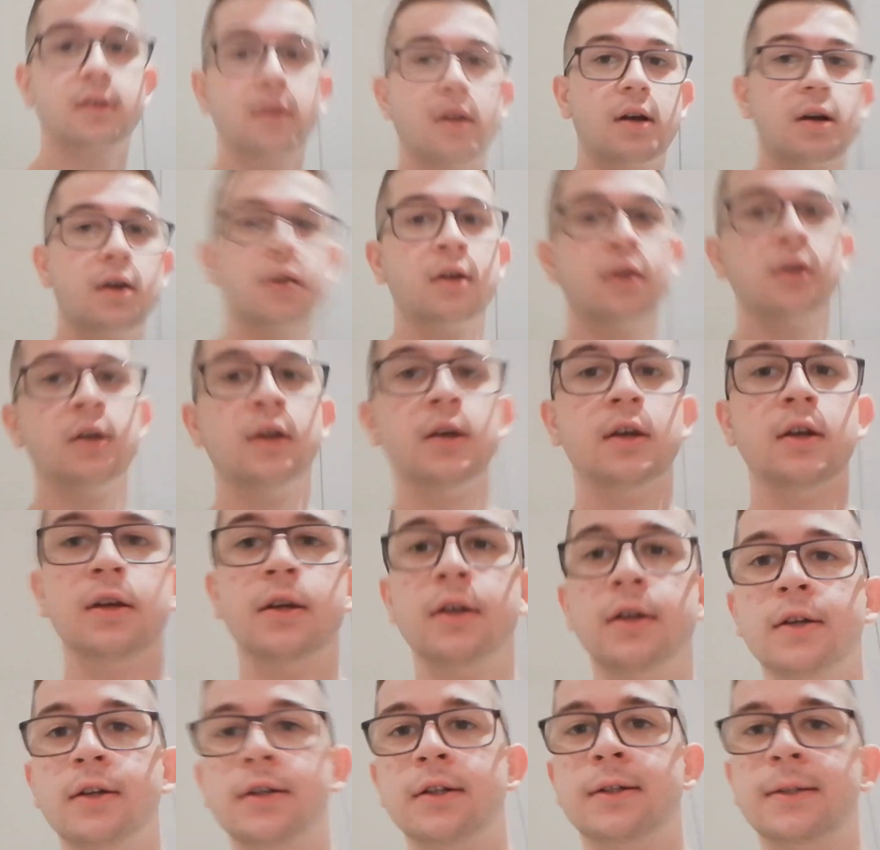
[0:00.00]
that,
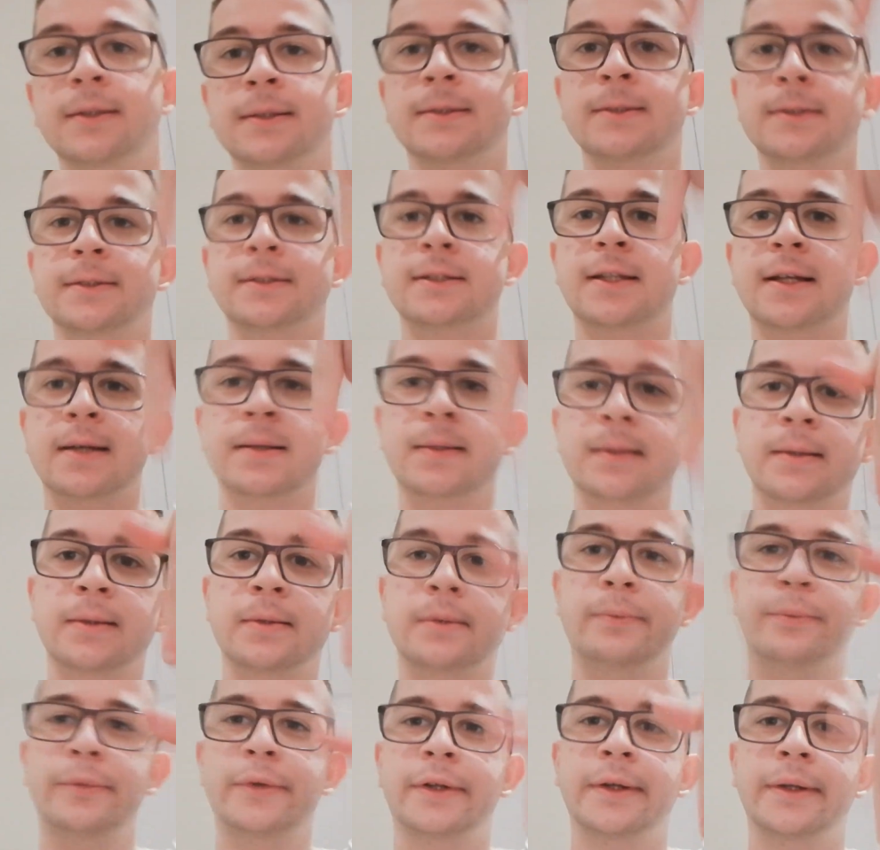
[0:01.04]
down there
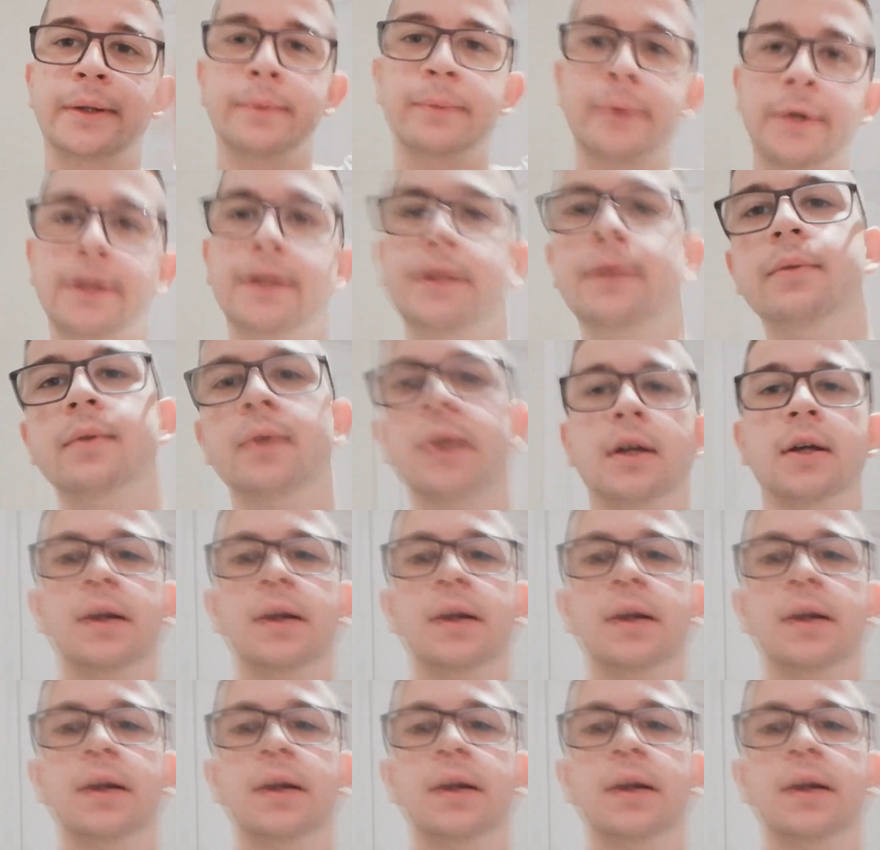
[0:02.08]
will be an email.